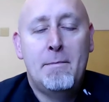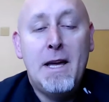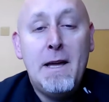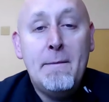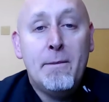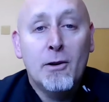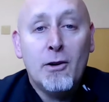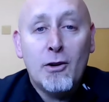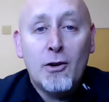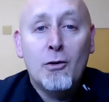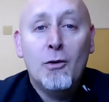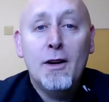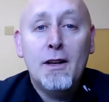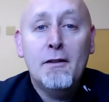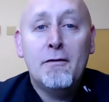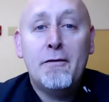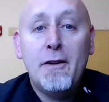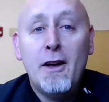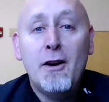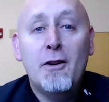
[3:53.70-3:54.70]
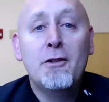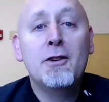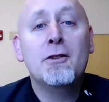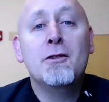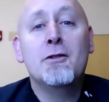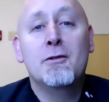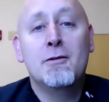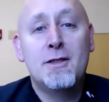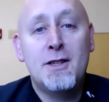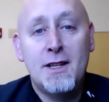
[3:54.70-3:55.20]
People are going to fail
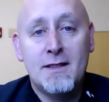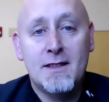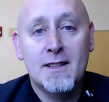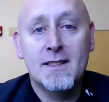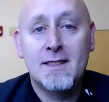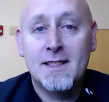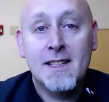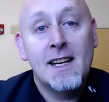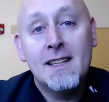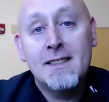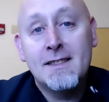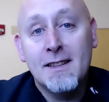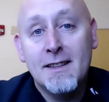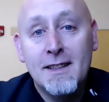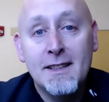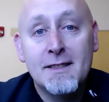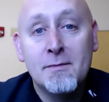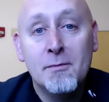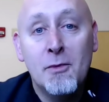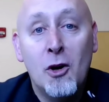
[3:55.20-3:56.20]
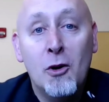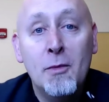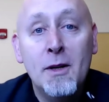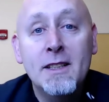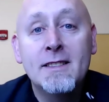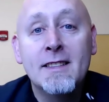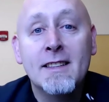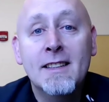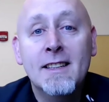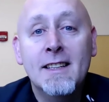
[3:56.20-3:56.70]
you, Jesus says in this
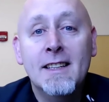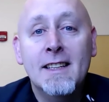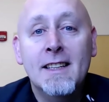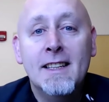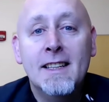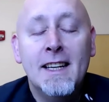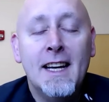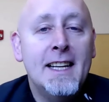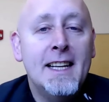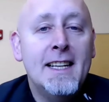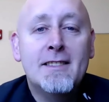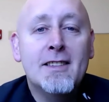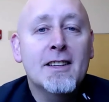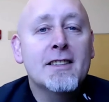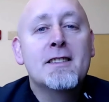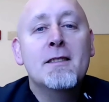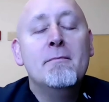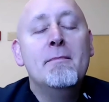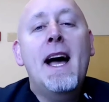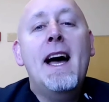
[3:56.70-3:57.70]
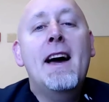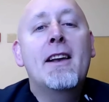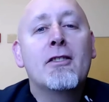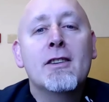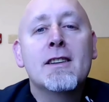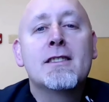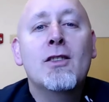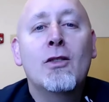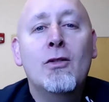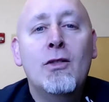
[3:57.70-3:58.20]
moment, and it doesn't
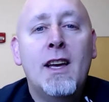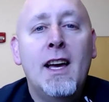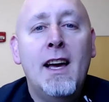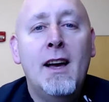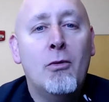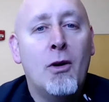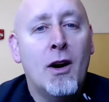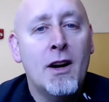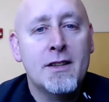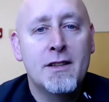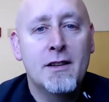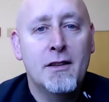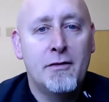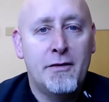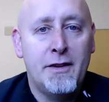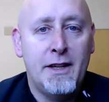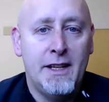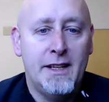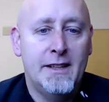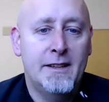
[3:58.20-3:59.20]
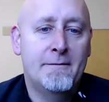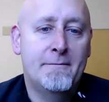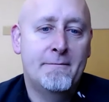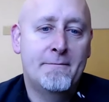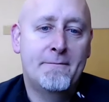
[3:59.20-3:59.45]
matter. It's okay. Wash their feet.